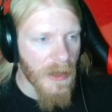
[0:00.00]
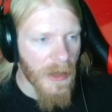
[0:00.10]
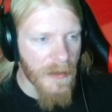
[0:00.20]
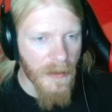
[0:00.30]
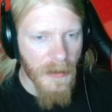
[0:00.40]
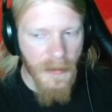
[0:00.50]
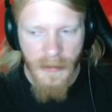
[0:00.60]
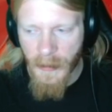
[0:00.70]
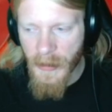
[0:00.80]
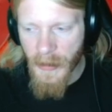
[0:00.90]
I think there's
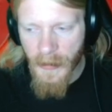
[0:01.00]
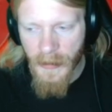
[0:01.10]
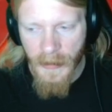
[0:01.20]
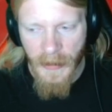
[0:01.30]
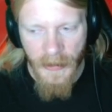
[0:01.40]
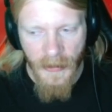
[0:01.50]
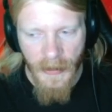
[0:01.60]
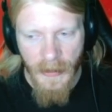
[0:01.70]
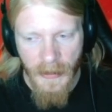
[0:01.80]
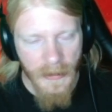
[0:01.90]
going to be another disconnection.